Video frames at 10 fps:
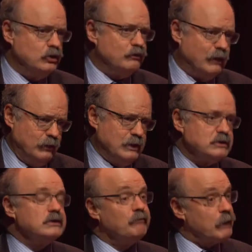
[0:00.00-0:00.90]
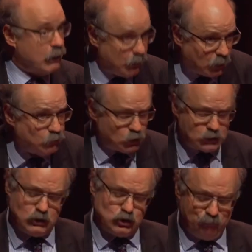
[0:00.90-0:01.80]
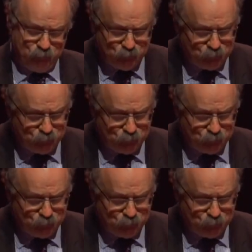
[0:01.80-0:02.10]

to fund this. Thank you for your attention.